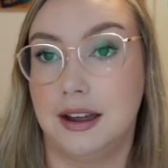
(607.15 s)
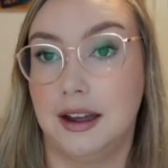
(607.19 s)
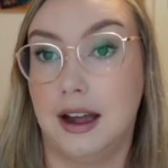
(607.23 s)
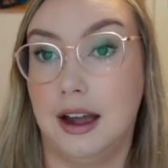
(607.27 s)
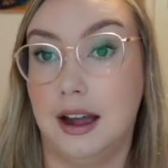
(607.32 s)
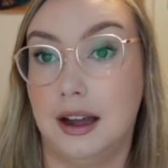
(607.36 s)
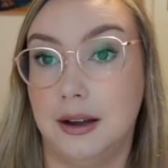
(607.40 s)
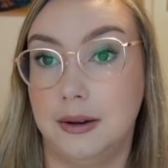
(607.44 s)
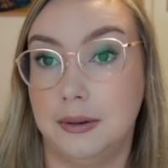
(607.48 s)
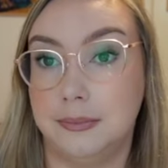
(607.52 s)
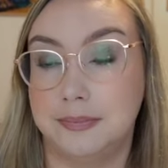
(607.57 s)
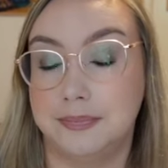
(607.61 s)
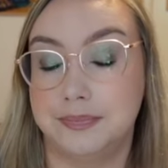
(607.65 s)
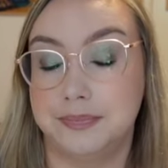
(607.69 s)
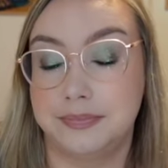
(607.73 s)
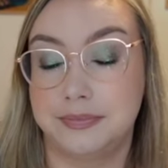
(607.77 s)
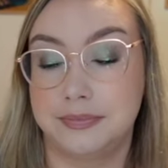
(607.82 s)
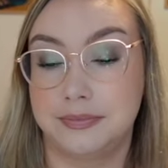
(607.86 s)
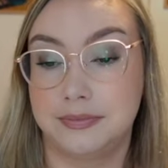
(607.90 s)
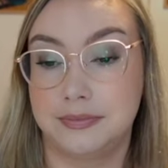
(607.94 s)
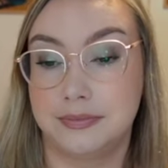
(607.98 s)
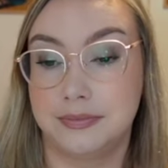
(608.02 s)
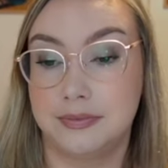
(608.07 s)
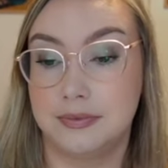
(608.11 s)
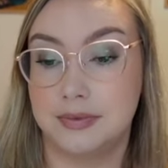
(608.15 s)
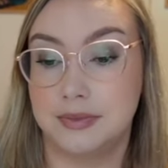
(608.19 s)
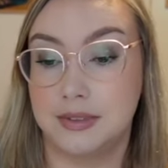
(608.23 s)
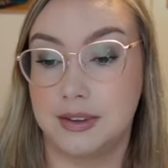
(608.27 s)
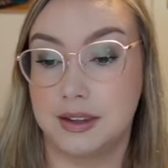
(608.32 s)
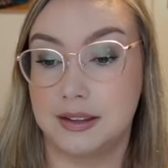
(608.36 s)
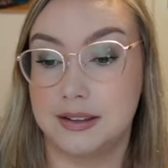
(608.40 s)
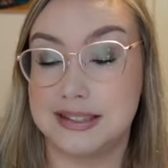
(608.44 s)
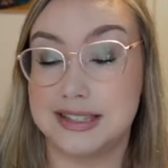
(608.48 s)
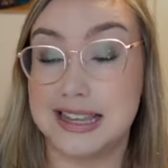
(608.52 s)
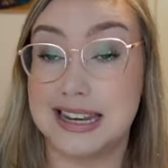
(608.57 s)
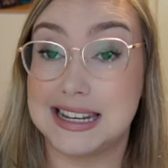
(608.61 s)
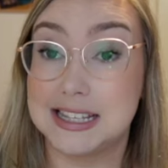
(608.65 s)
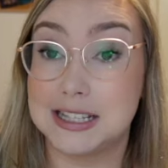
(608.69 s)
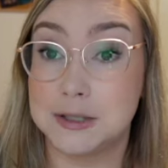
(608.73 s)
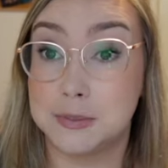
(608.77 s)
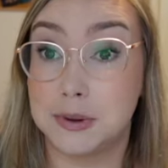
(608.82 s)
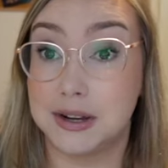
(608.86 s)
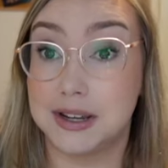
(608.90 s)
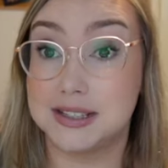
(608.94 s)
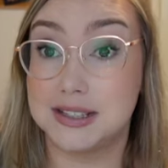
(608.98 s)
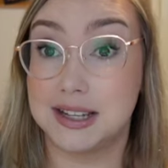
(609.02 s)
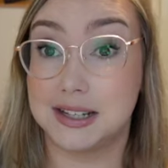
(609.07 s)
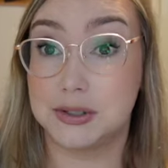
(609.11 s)
Um, setting
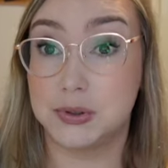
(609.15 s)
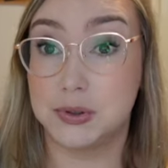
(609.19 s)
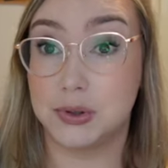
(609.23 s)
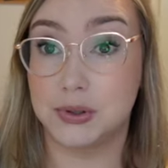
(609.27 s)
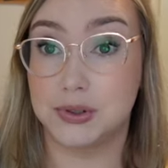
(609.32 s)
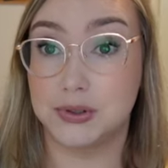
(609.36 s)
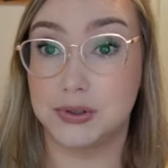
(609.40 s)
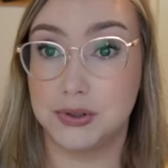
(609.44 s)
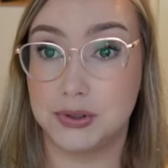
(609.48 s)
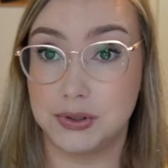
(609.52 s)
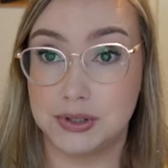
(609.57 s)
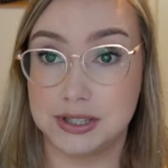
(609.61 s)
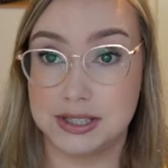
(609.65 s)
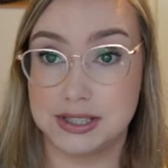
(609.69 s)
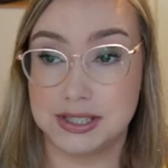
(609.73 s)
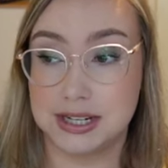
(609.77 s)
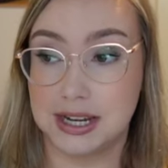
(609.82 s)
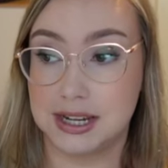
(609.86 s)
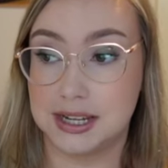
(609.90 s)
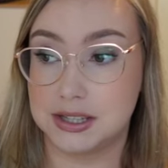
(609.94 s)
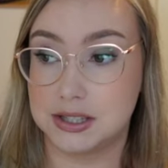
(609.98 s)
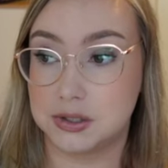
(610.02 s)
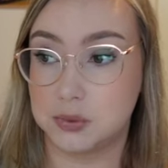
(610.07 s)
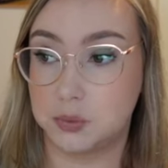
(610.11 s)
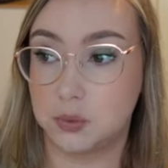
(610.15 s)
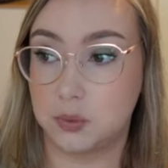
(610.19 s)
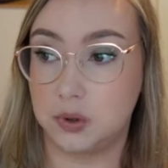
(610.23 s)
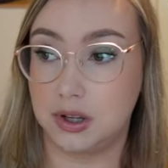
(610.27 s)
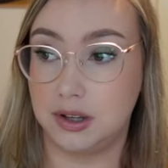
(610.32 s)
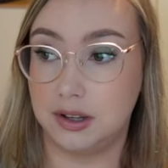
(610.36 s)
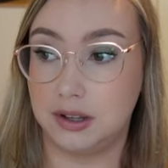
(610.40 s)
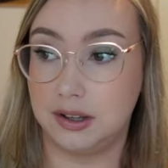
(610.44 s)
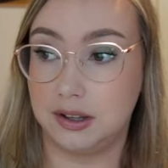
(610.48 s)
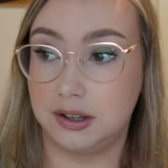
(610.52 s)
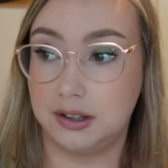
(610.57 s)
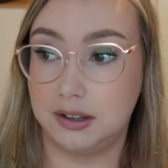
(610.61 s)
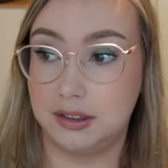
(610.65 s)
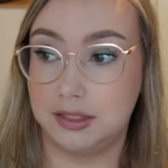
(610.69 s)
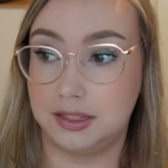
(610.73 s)
sprays I took to the States were